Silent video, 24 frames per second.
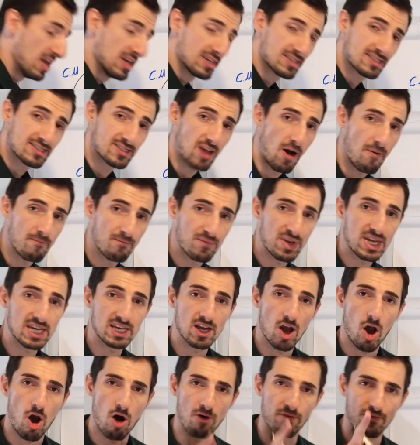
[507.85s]

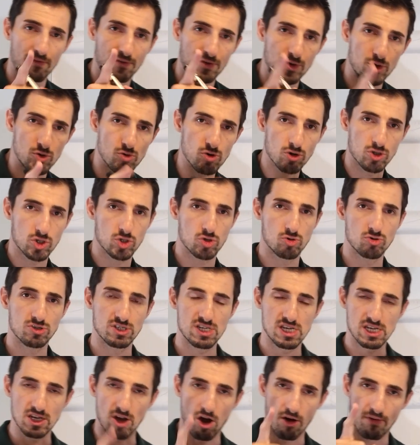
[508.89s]
something of your
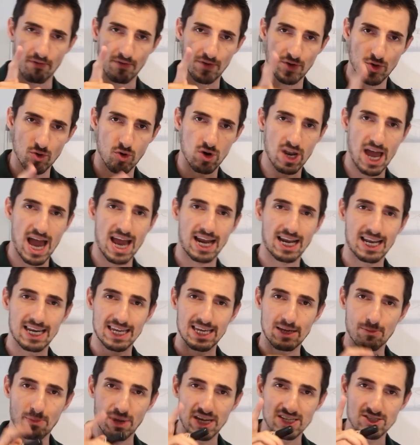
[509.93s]
choosing, of your
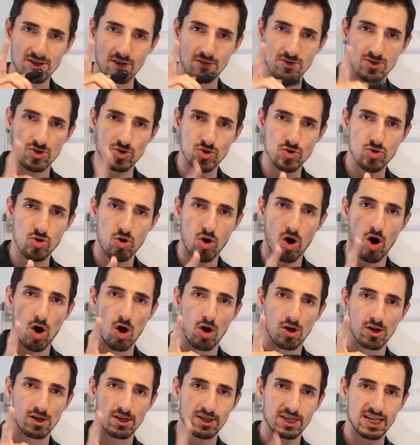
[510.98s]
liking, based on your
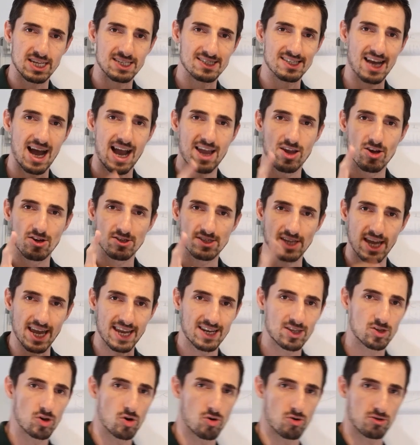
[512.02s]
desires
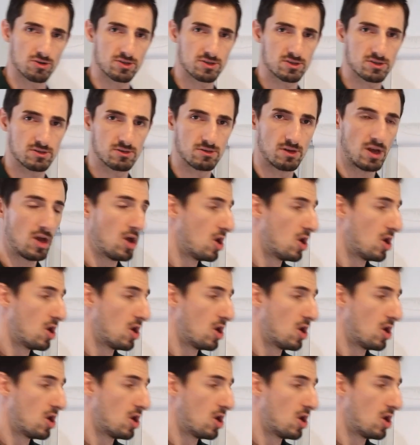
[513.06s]
and goals.